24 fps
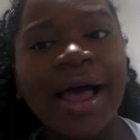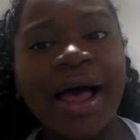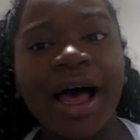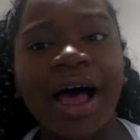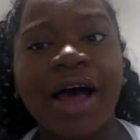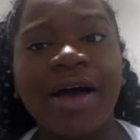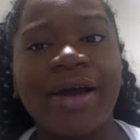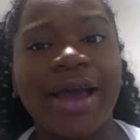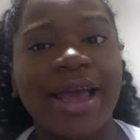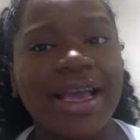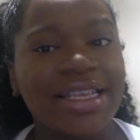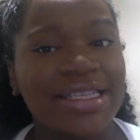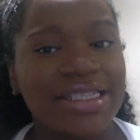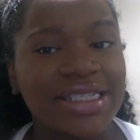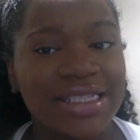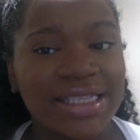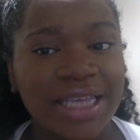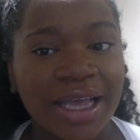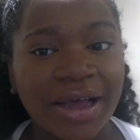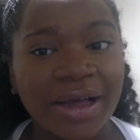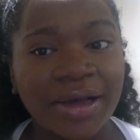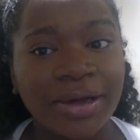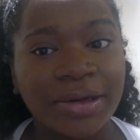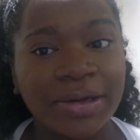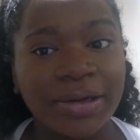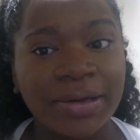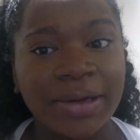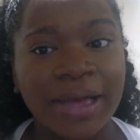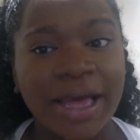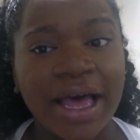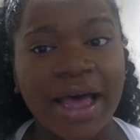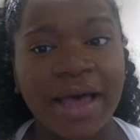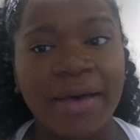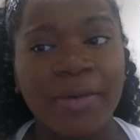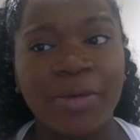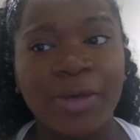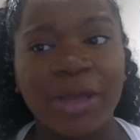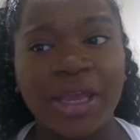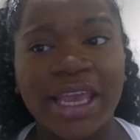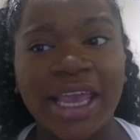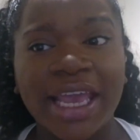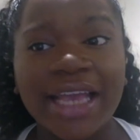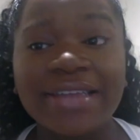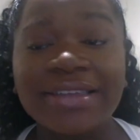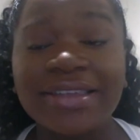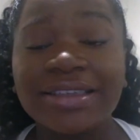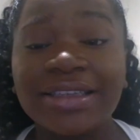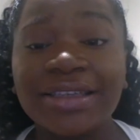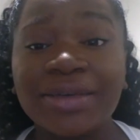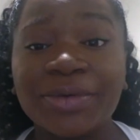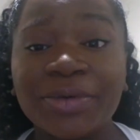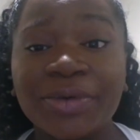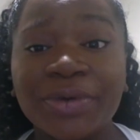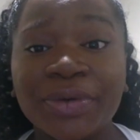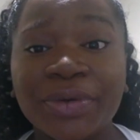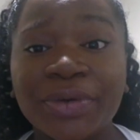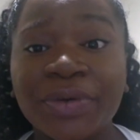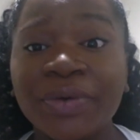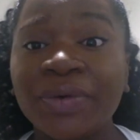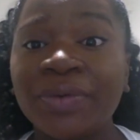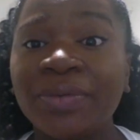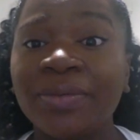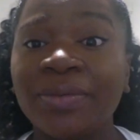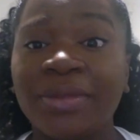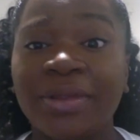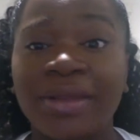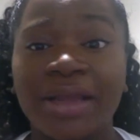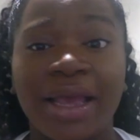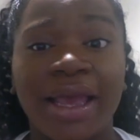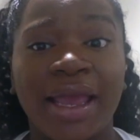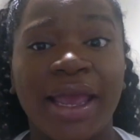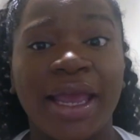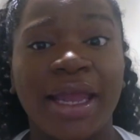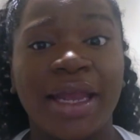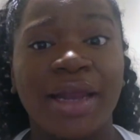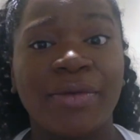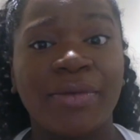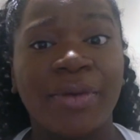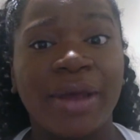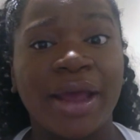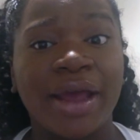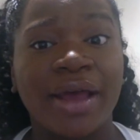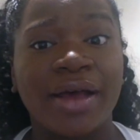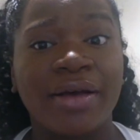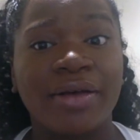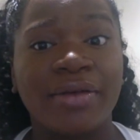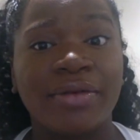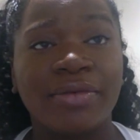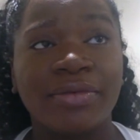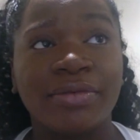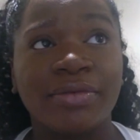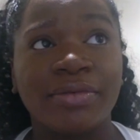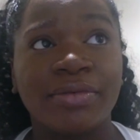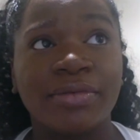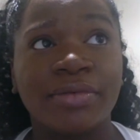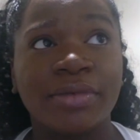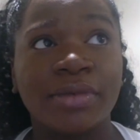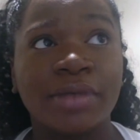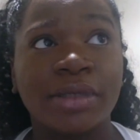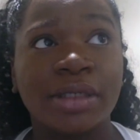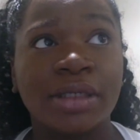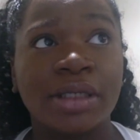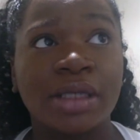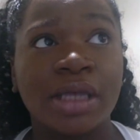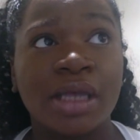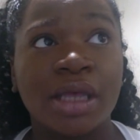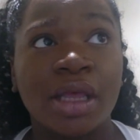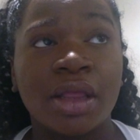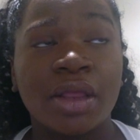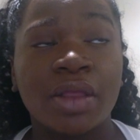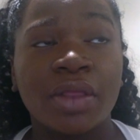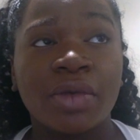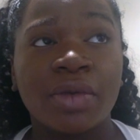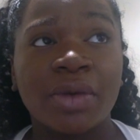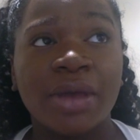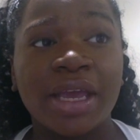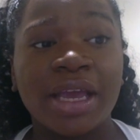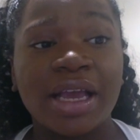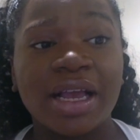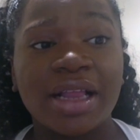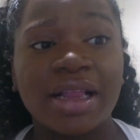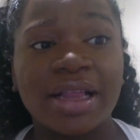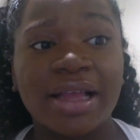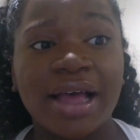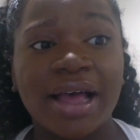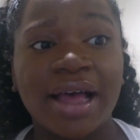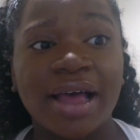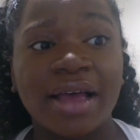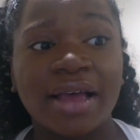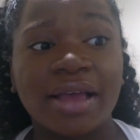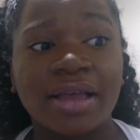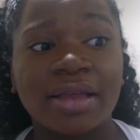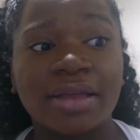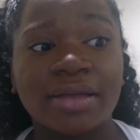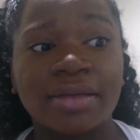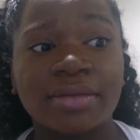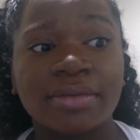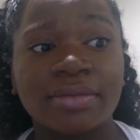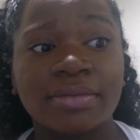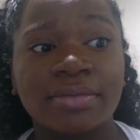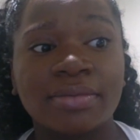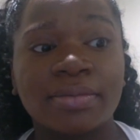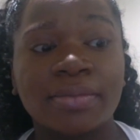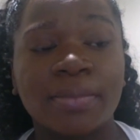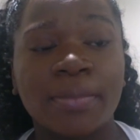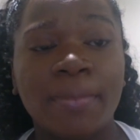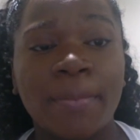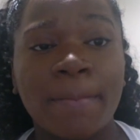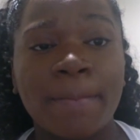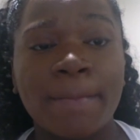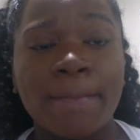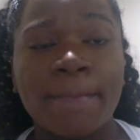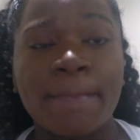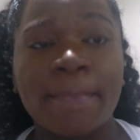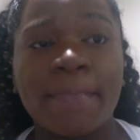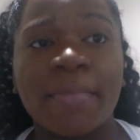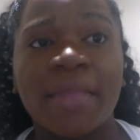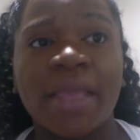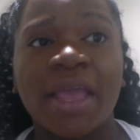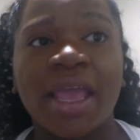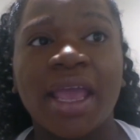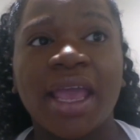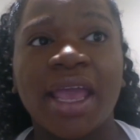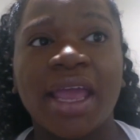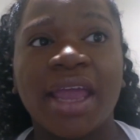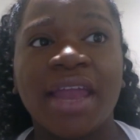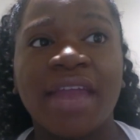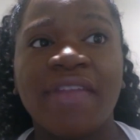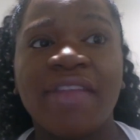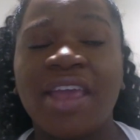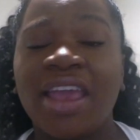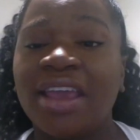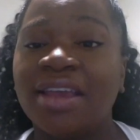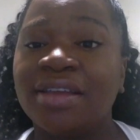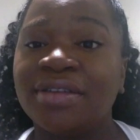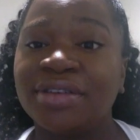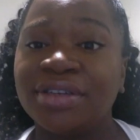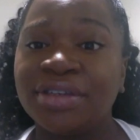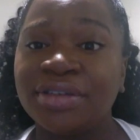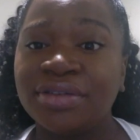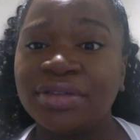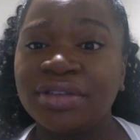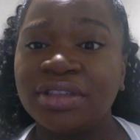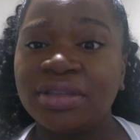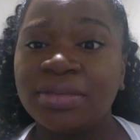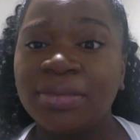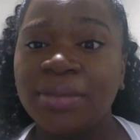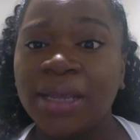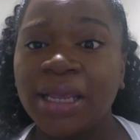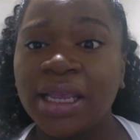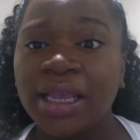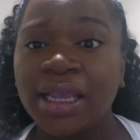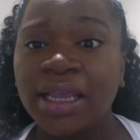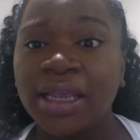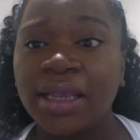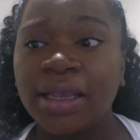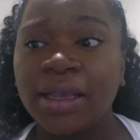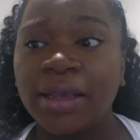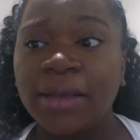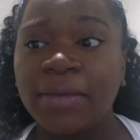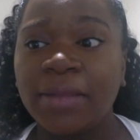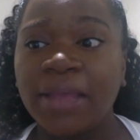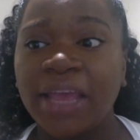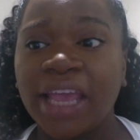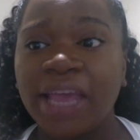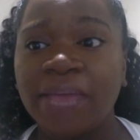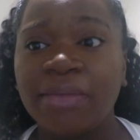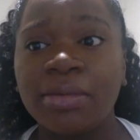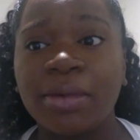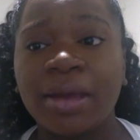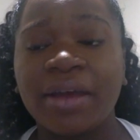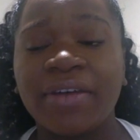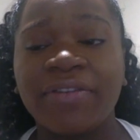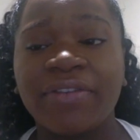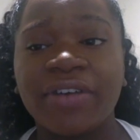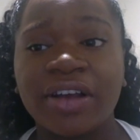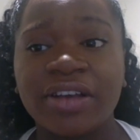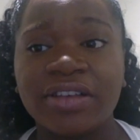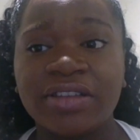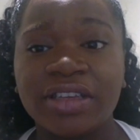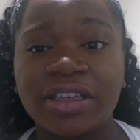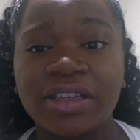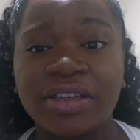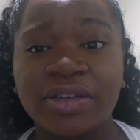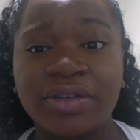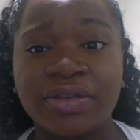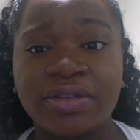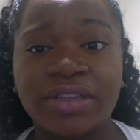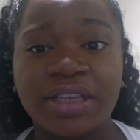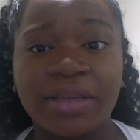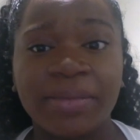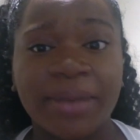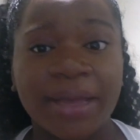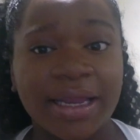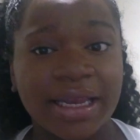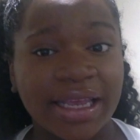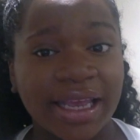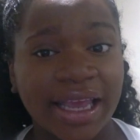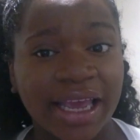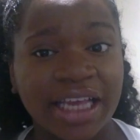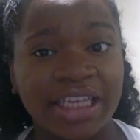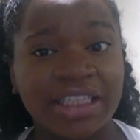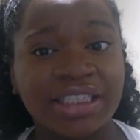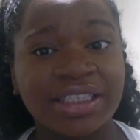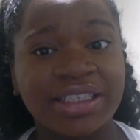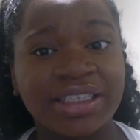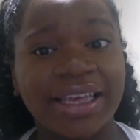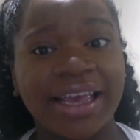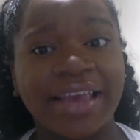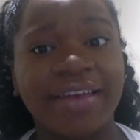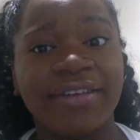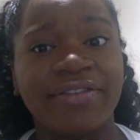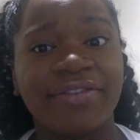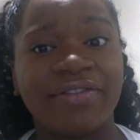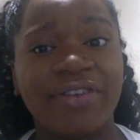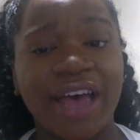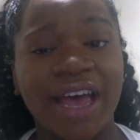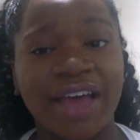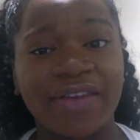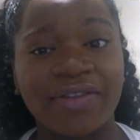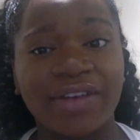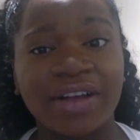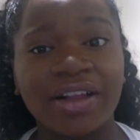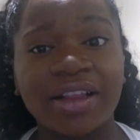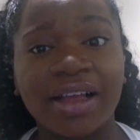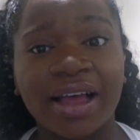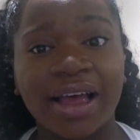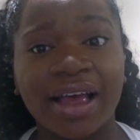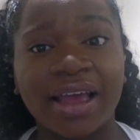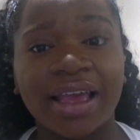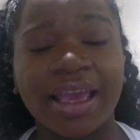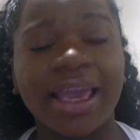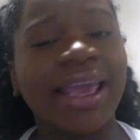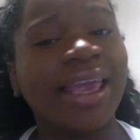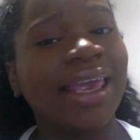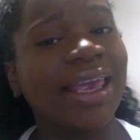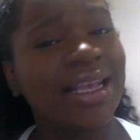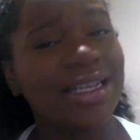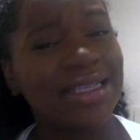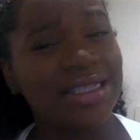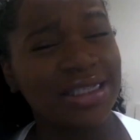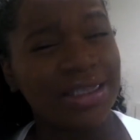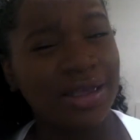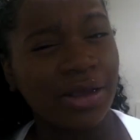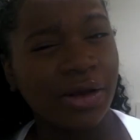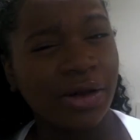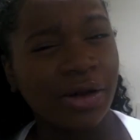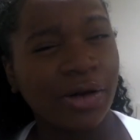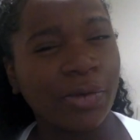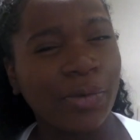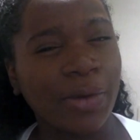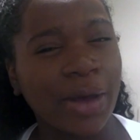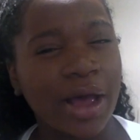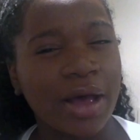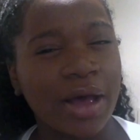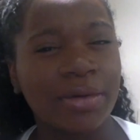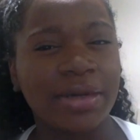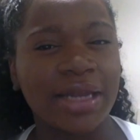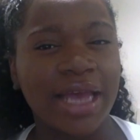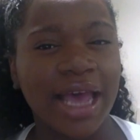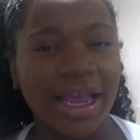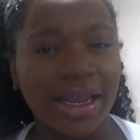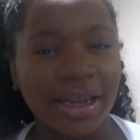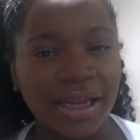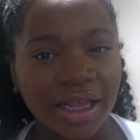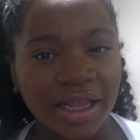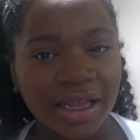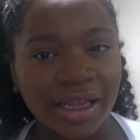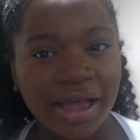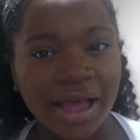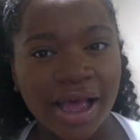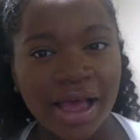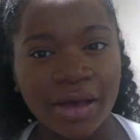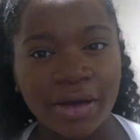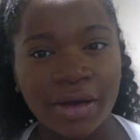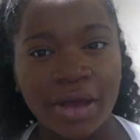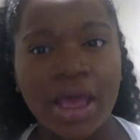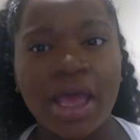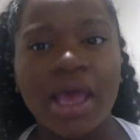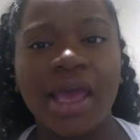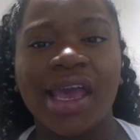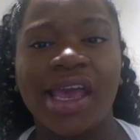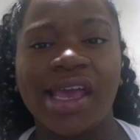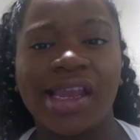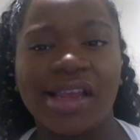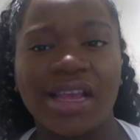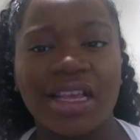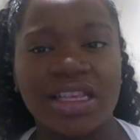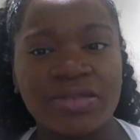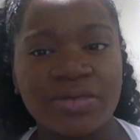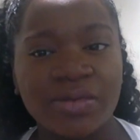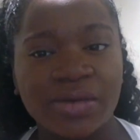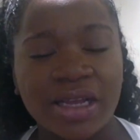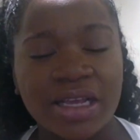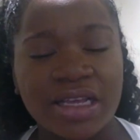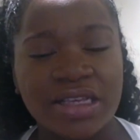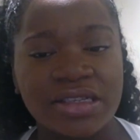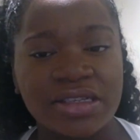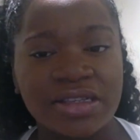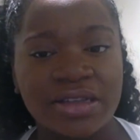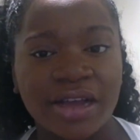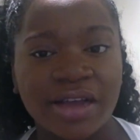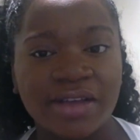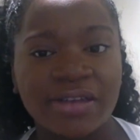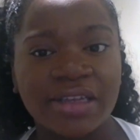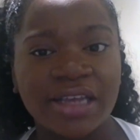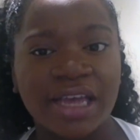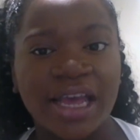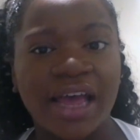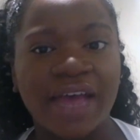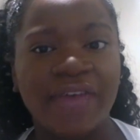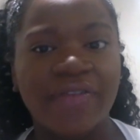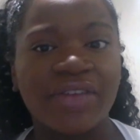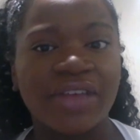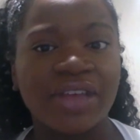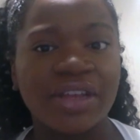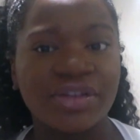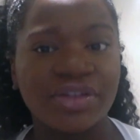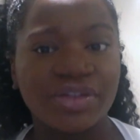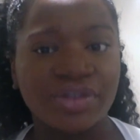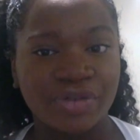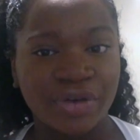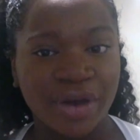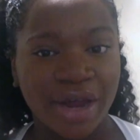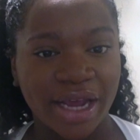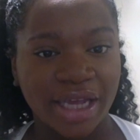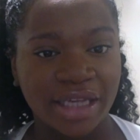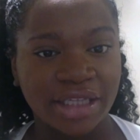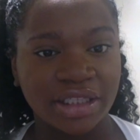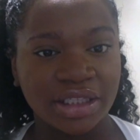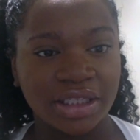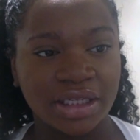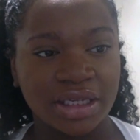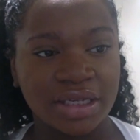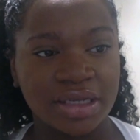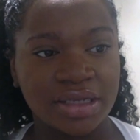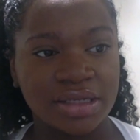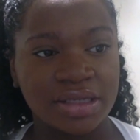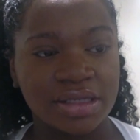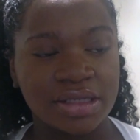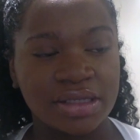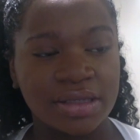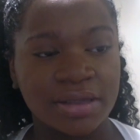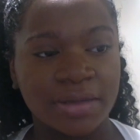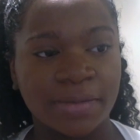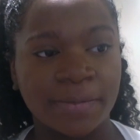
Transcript: All right, so um, we get to the room at around three o'clock, and they induce me. They give me my first inducing medication at five o'clock. It kicks in around nine o'clock, and that's when I start to have contractions.